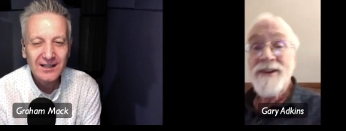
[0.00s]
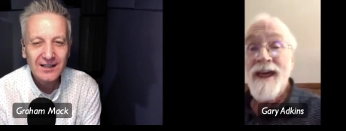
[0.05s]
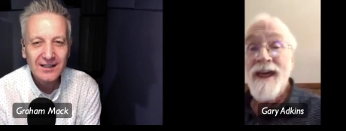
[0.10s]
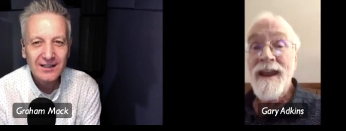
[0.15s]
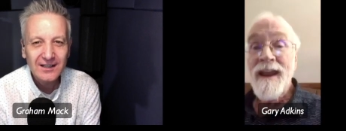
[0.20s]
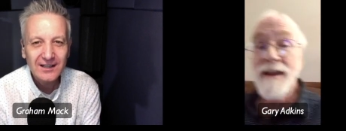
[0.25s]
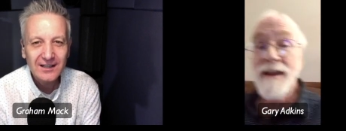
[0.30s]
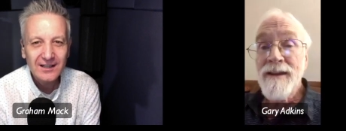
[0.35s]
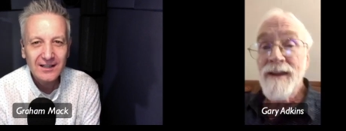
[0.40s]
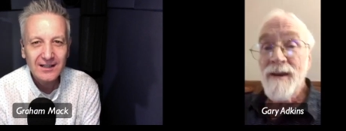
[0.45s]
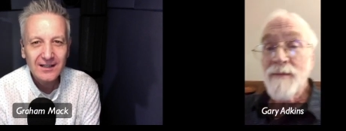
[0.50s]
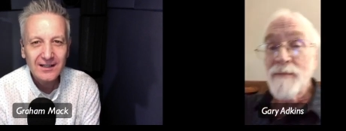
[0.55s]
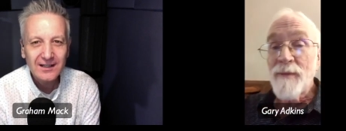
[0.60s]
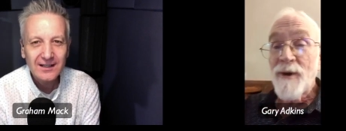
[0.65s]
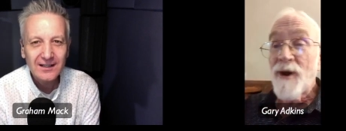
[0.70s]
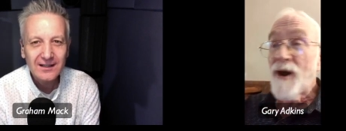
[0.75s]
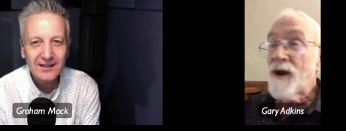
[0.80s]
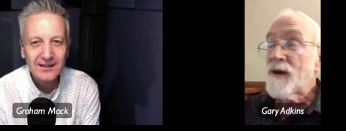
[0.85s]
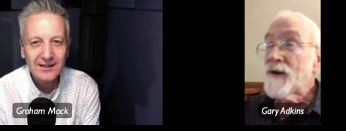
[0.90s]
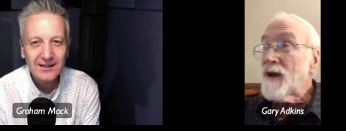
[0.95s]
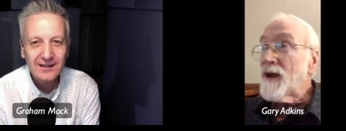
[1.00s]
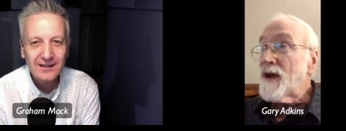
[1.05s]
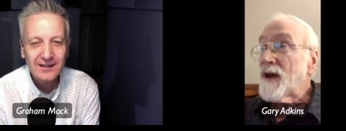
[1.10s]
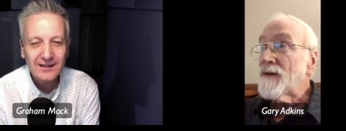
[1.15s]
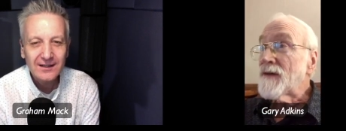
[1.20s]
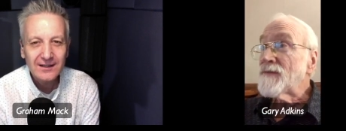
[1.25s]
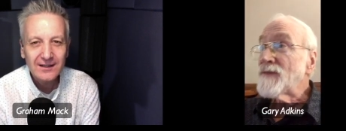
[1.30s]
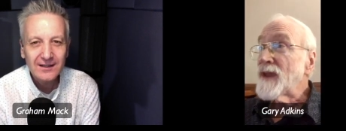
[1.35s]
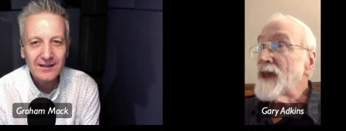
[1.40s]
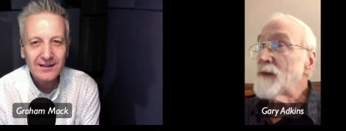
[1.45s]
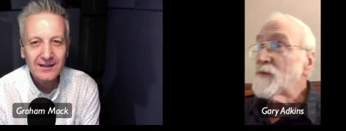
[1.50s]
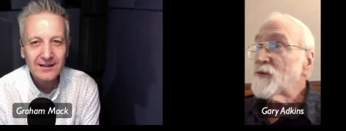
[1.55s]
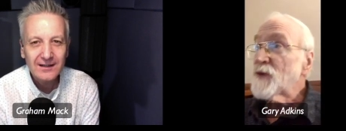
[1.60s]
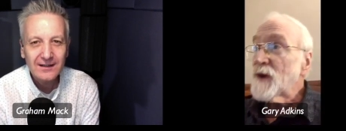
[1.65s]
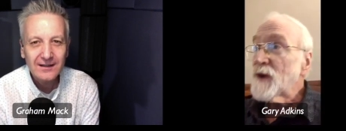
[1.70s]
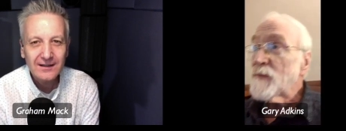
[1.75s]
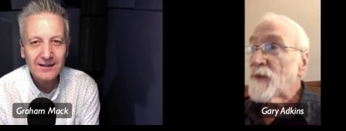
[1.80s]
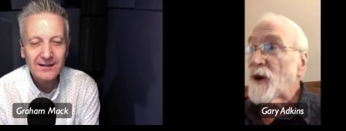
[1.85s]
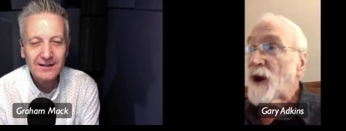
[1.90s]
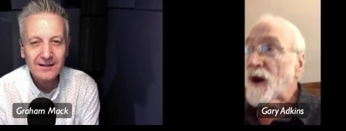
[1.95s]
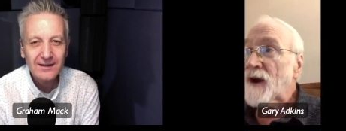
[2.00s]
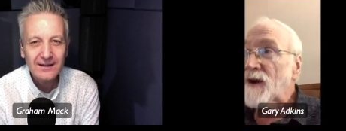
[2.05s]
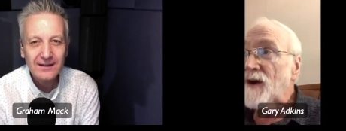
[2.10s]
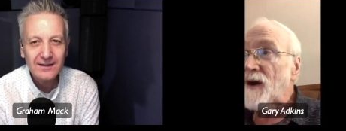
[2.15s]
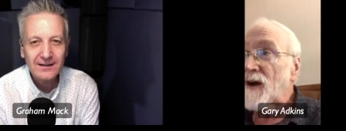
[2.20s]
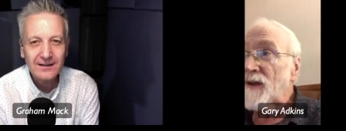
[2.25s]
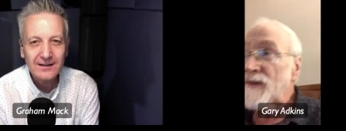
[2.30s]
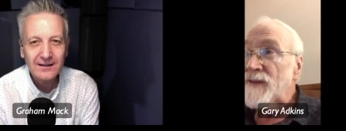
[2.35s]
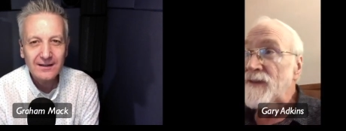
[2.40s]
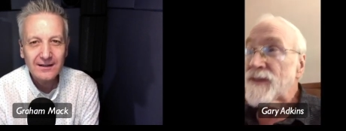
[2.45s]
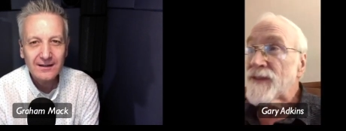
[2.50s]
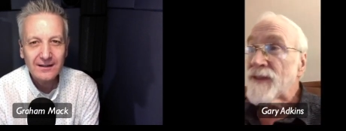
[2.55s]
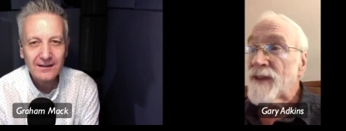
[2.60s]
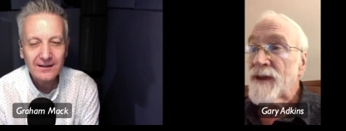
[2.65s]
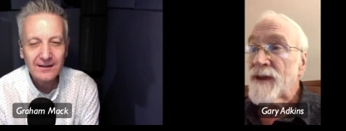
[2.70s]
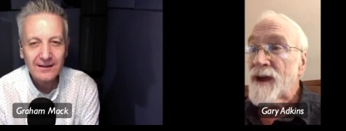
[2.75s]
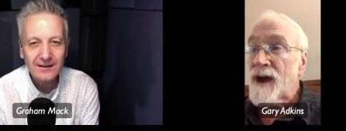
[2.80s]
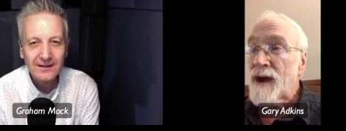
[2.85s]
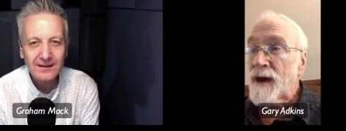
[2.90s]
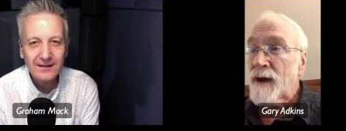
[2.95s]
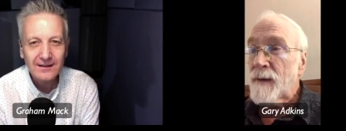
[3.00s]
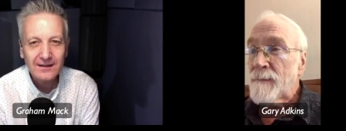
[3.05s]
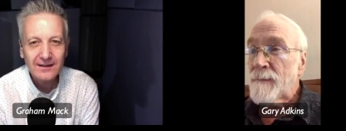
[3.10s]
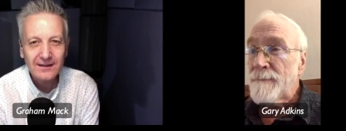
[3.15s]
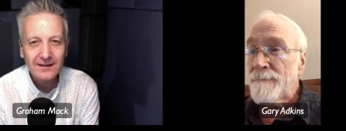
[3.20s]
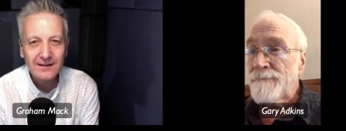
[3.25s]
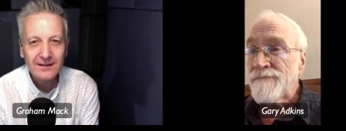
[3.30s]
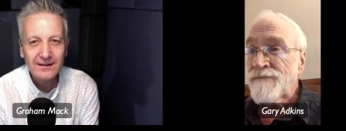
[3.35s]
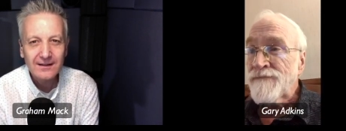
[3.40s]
Speaker 1: it at a little bar, uh, neighborhood bar called the um,